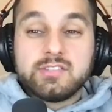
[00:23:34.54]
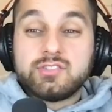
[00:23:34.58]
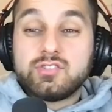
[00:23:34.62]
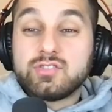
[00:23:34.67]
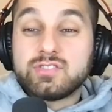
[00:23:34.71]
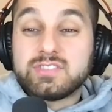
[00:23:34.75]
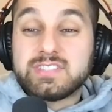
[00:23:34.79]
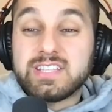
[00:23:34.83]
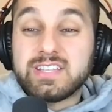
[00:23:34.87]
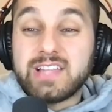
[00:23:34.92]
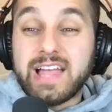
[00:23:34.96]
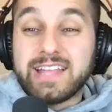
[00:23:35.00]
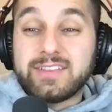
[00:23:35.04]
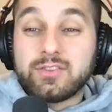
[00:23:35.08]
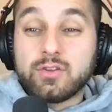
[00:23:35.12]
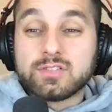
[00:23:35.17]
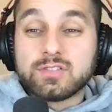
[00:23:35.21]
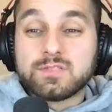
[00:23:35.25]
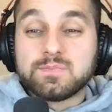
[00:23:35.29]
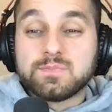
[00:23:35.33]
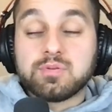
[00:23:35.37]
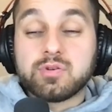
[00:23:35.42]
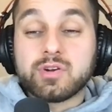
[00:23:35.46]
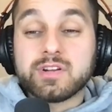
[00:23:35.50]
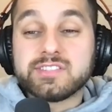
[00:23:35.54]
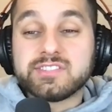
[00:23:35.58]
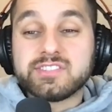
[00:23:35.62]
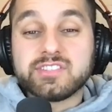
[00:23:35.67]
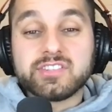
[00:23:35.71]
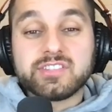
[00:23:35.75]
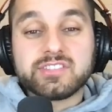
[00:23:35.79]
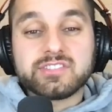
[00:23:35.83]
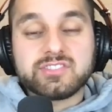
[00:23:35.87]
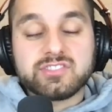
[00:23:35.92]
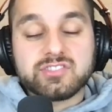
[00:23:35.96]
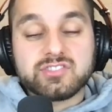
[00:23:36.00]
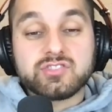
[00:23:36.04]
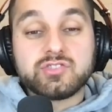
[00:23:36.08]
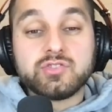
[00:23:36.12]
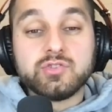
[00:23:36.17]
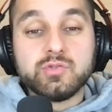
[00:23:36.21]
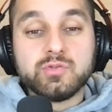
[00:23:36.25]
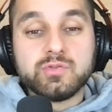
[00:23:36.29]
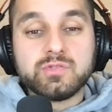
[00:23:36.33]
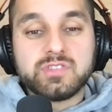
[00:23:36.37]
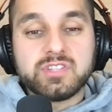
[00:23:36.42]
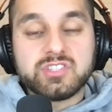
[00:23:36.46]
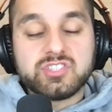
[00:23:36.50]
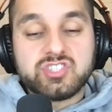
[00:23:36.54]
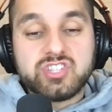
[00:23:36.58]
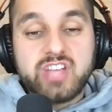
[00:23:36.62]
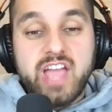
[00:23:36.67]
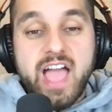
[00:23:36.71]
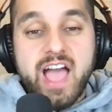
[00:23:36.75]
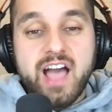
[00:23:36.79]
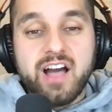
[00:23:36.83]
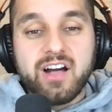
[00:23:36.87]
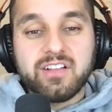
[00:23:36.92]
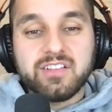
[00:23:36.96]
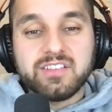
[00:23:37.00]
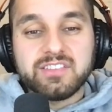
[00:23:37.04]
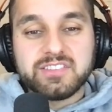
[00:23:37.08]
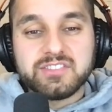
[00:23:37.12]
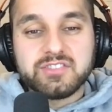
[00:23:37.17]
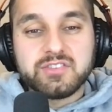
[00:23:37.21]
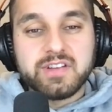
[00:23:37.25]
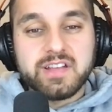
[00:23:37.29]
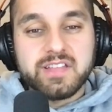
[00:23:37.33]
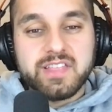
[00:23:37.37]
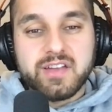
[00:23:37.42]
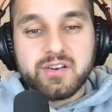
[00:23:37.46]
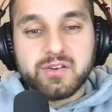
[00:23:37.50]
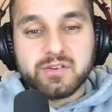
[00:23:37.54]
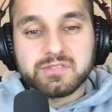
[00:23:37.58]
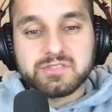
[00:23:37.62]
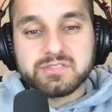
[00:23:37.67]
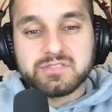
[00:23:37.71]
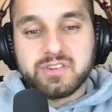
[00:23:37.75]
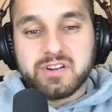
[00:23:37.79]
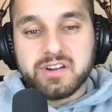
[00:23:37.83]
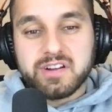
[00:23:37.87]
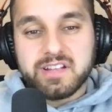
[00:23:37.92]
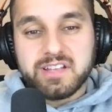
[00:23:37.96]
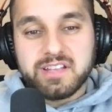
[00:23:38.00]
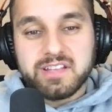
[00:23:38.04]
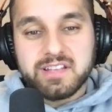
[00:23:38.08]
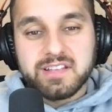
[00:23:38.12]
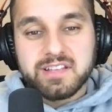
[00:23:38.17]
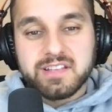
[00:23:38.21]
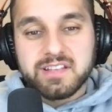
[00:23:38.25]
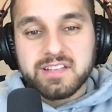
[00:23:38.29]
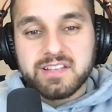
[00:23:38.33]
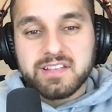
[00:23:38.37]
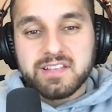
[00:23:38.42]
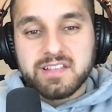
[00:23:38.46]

Did you see like those prisoners sued the jail? Did you hear that whole story?